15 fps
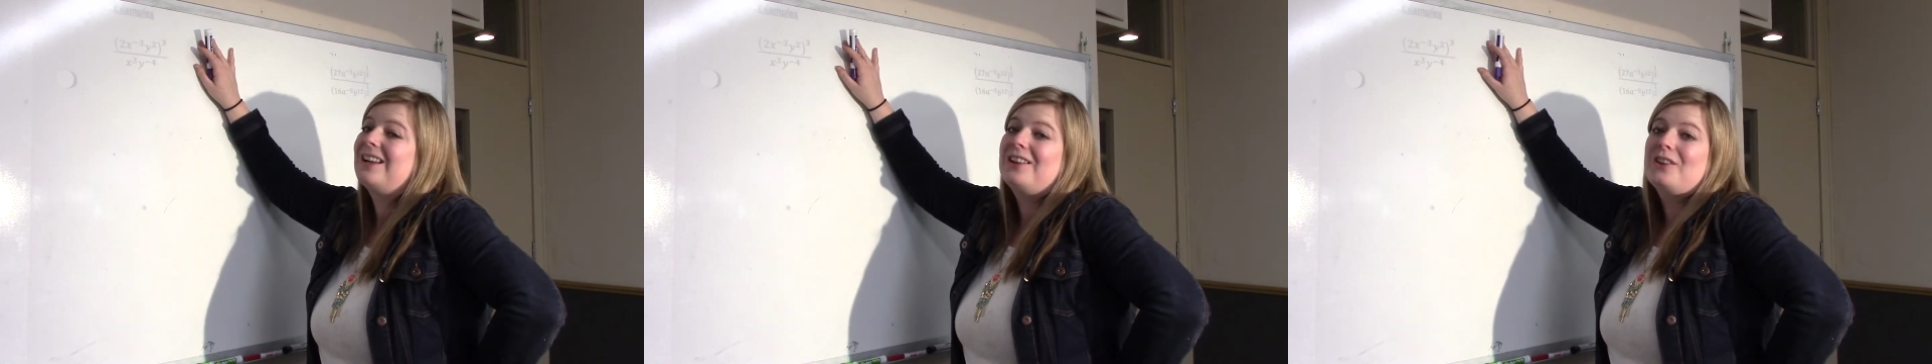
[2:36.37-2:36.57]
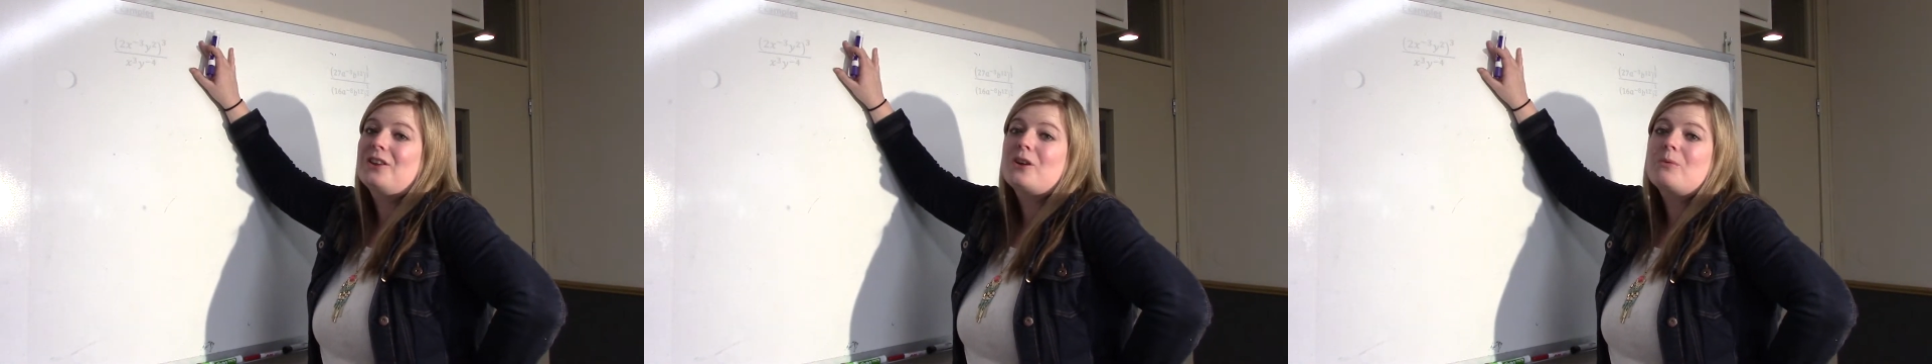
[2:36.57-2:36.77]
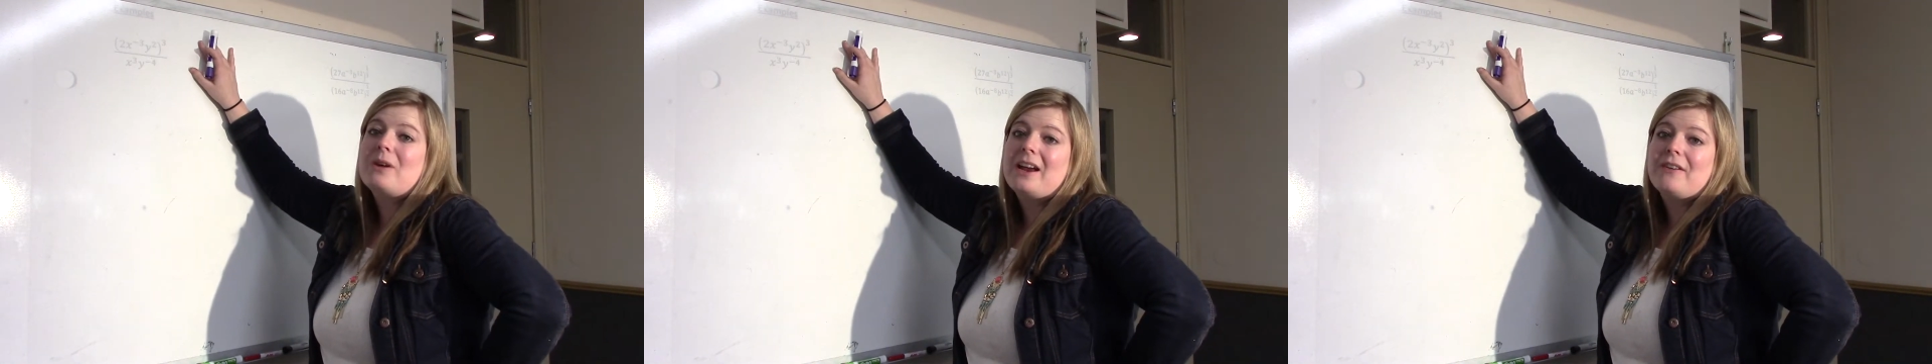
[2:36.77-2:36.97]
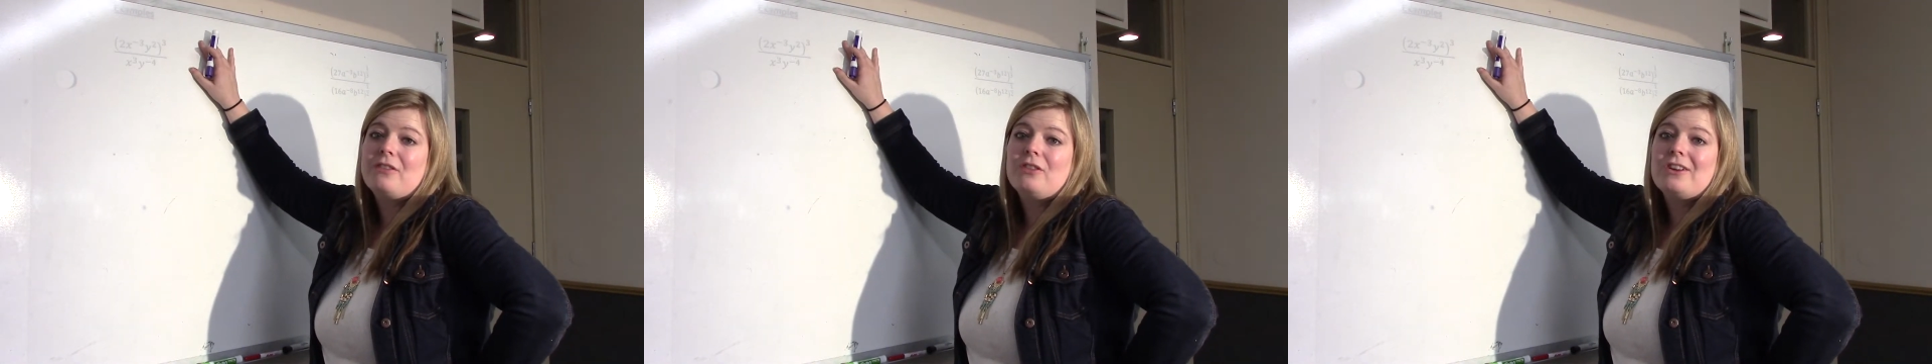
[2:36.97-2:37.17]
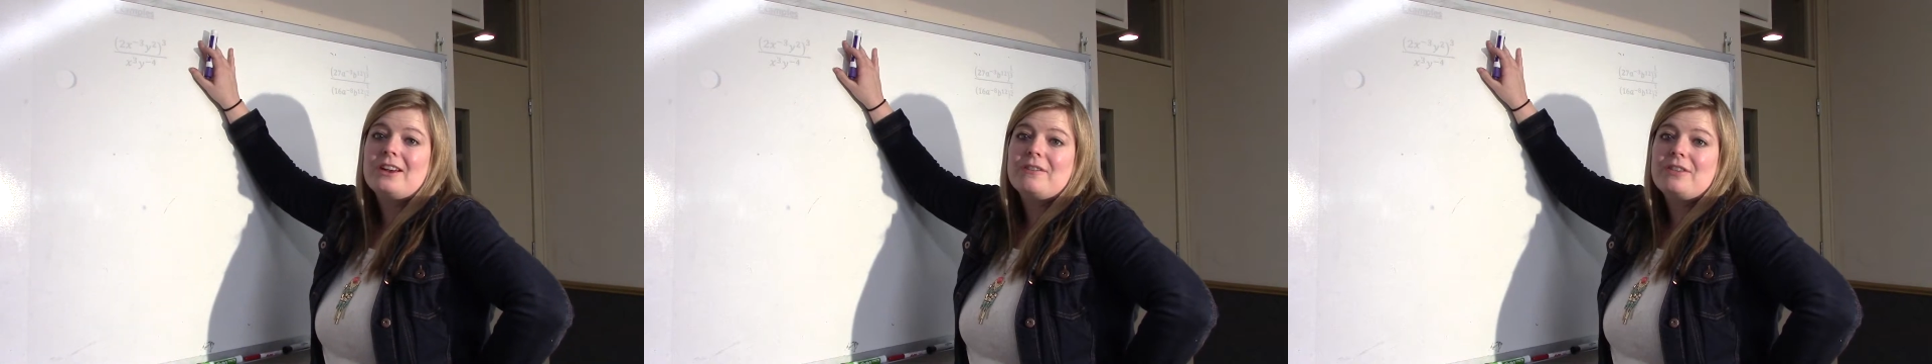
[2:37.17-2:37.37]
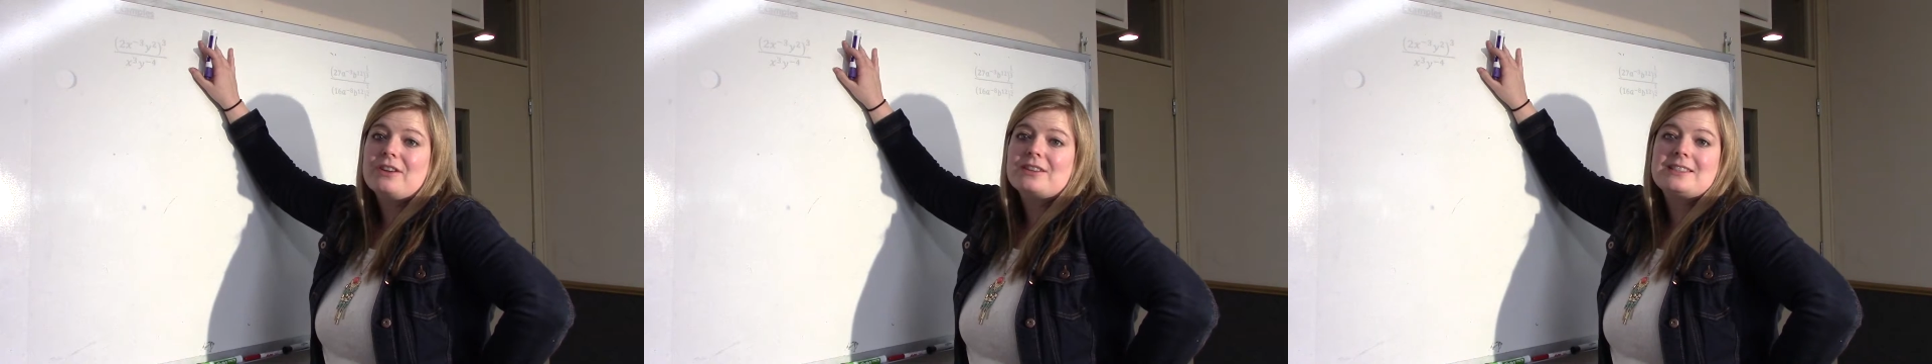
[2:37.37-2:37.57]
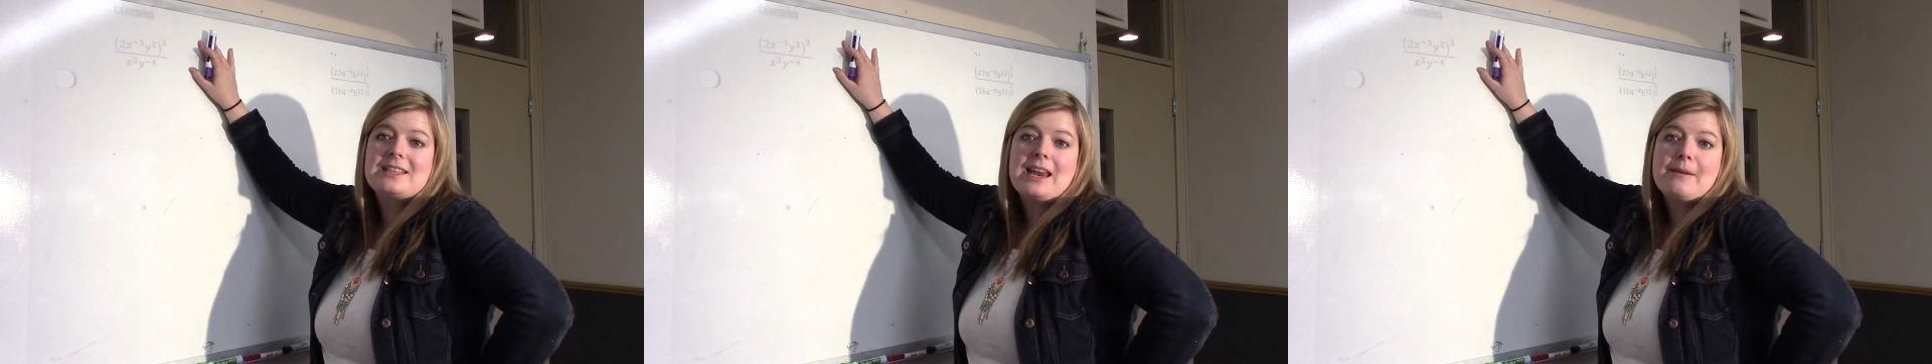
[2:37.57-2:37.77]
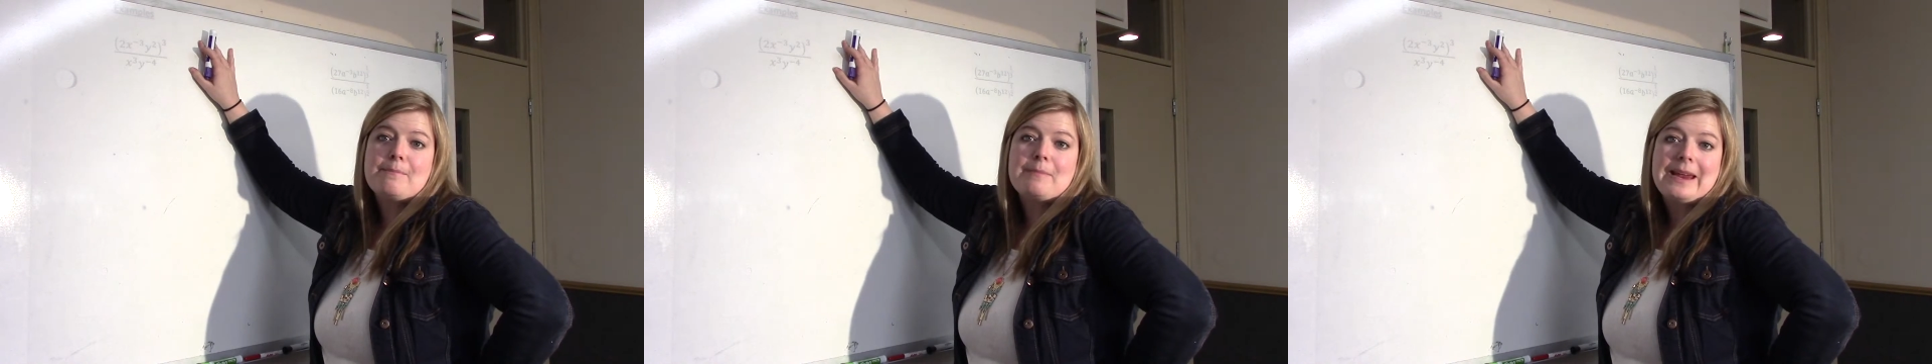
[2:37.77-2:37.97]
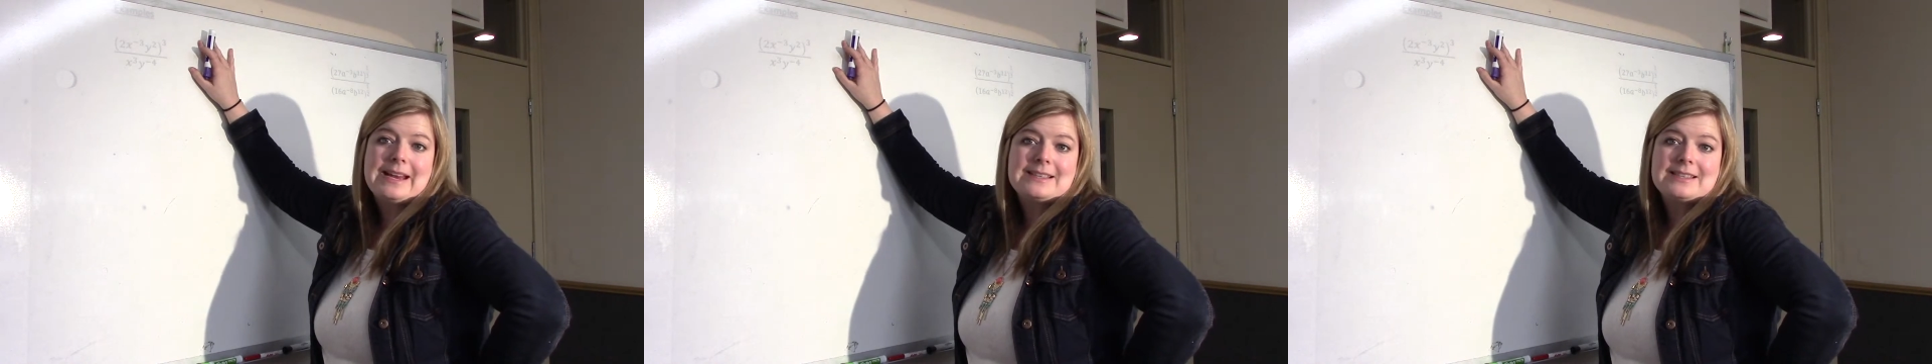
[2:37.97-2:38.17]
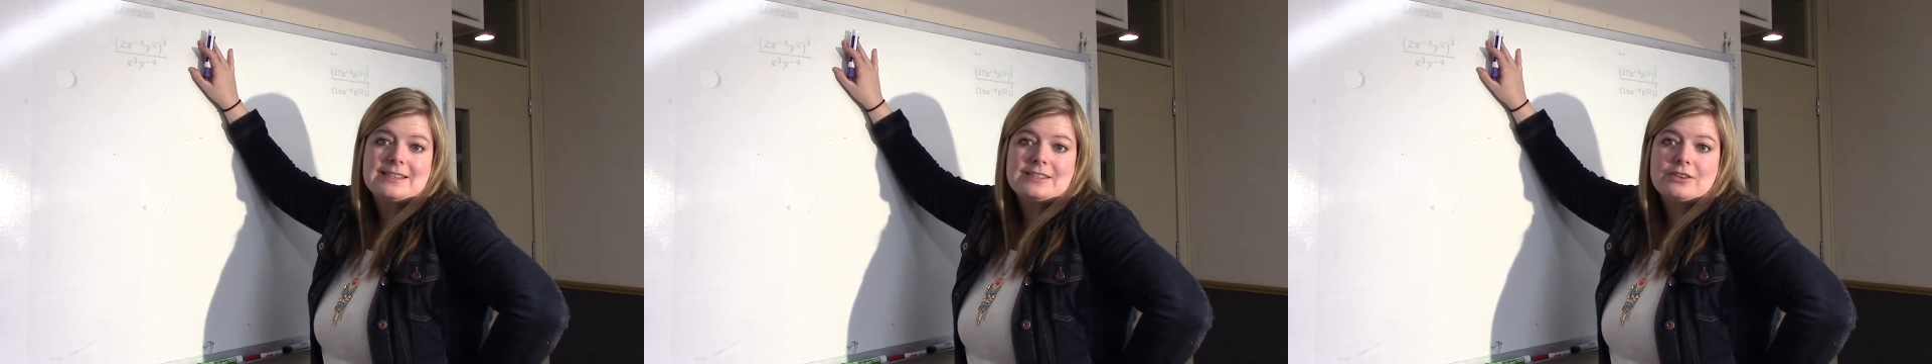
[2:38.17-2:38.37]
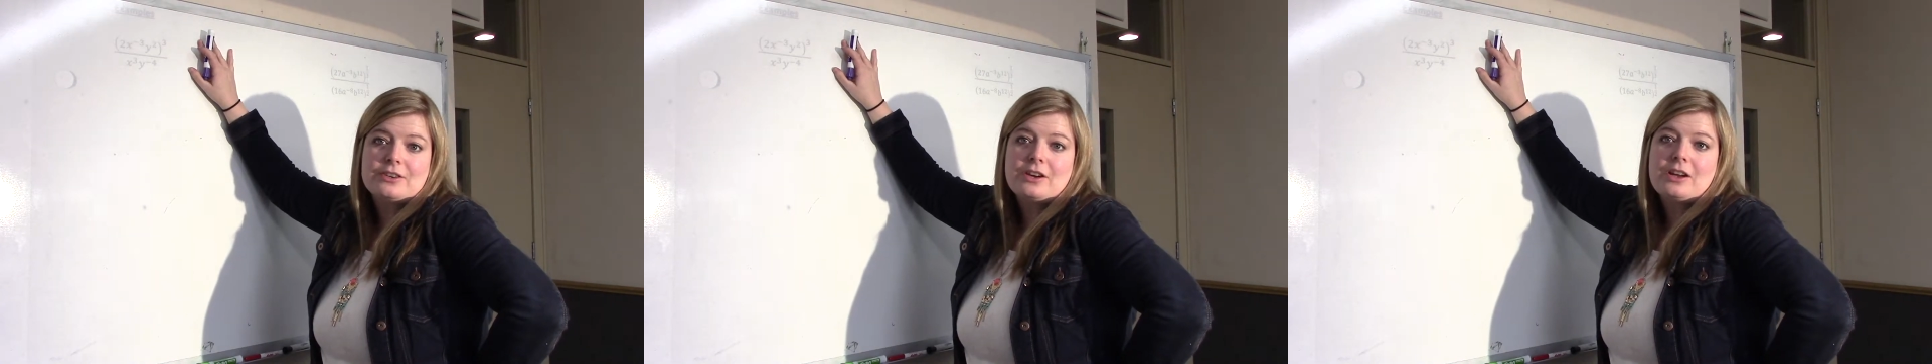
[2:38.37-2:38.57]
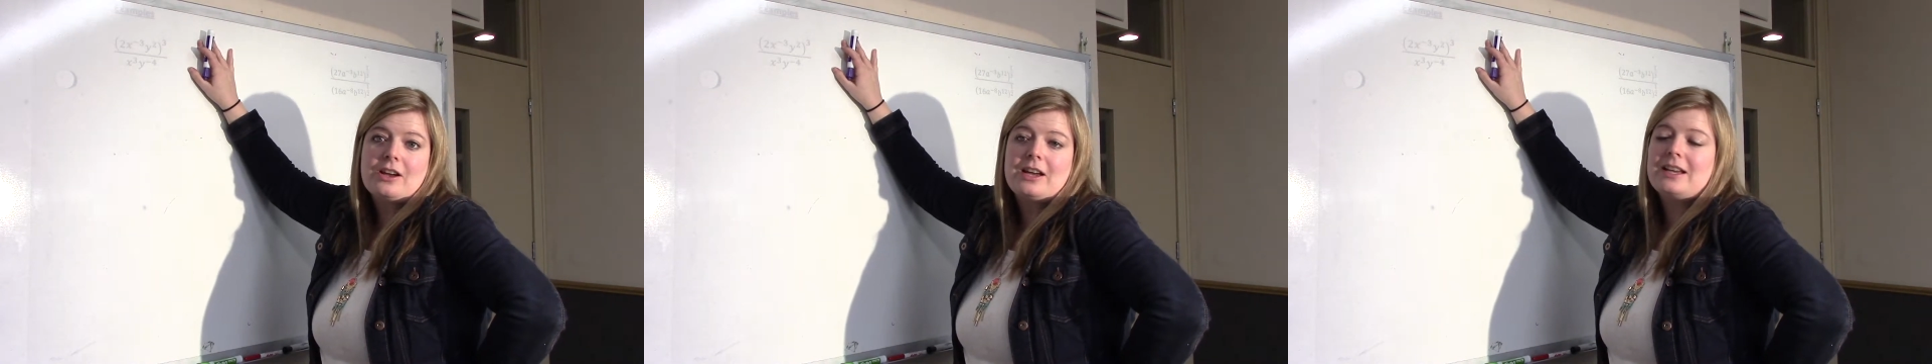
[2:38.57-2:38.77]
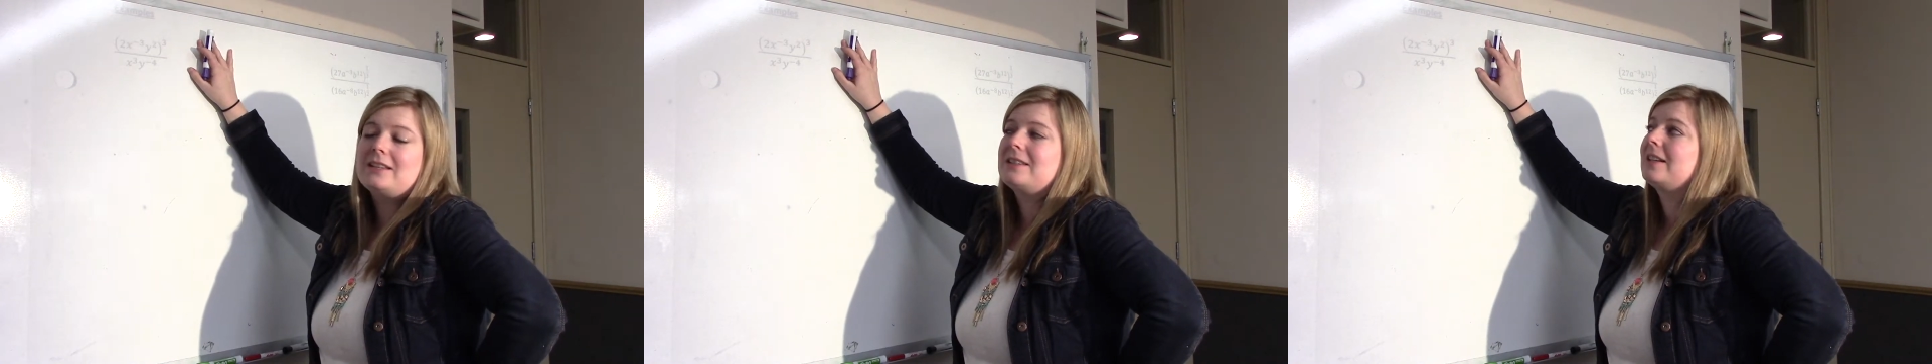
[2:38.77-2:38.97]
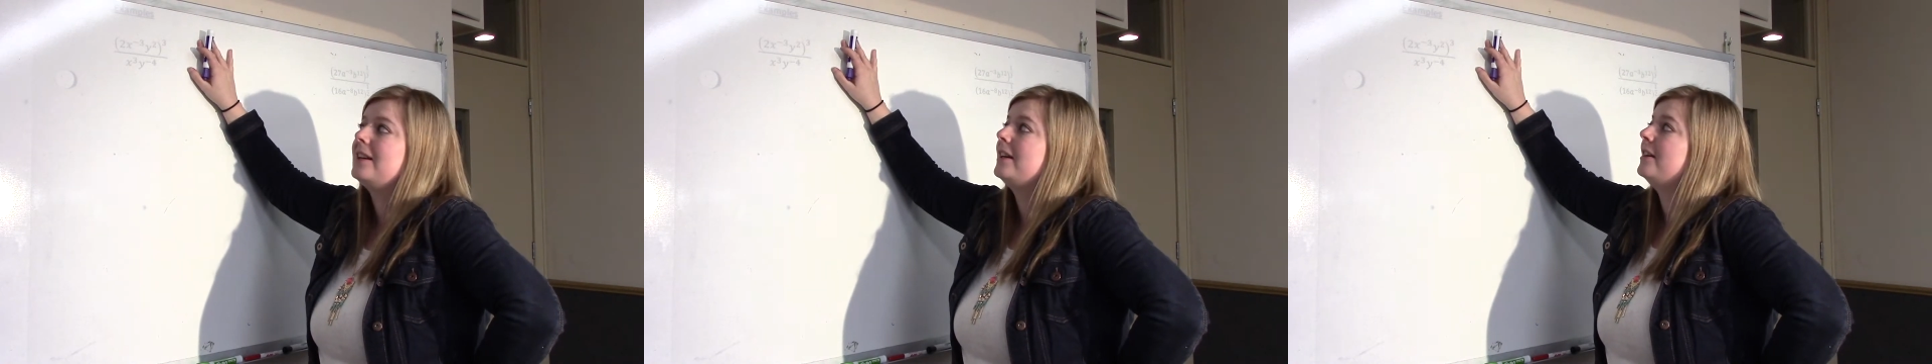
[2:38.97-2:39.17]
Look if they're same bases or not.